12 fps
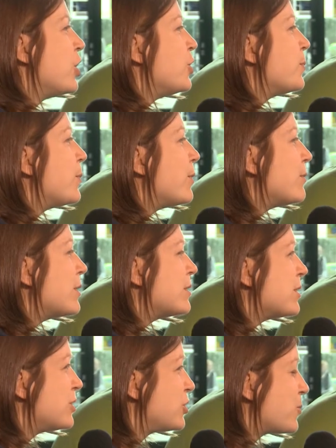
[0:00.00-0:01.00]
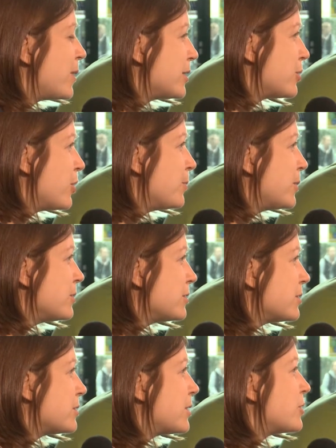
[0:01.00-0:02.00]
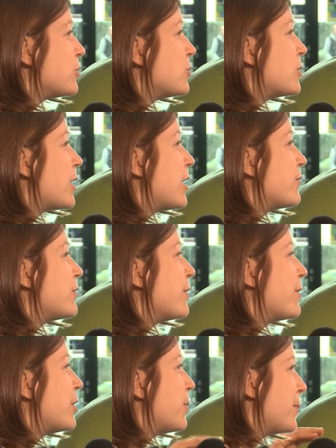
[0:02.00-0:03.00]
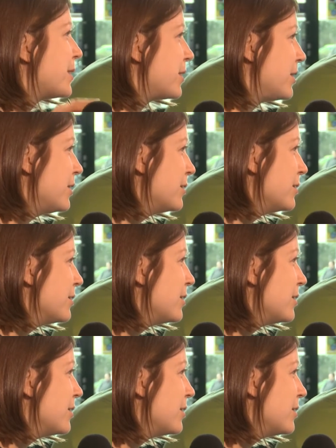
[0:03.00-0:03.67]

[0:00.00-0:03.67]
In Poland, it's quite common that you have development here